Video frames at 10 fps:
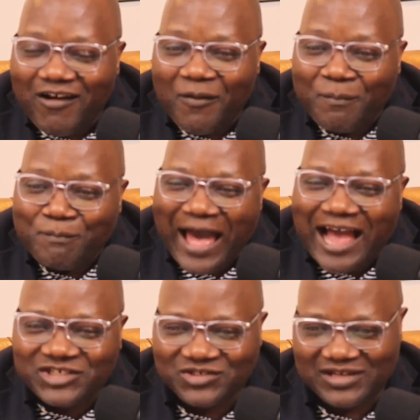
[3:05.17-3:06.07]
are
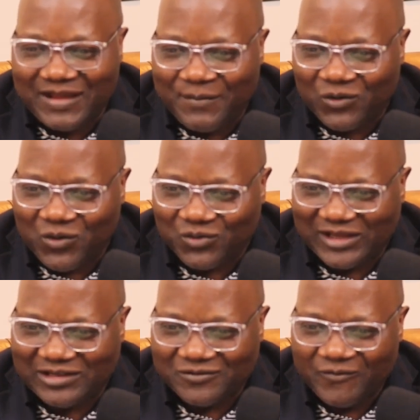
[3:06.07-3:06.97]
passionate about what
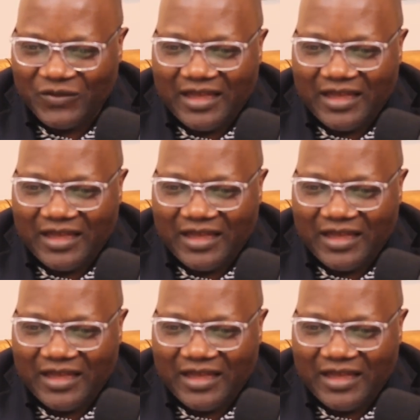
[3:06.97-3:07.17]
we do.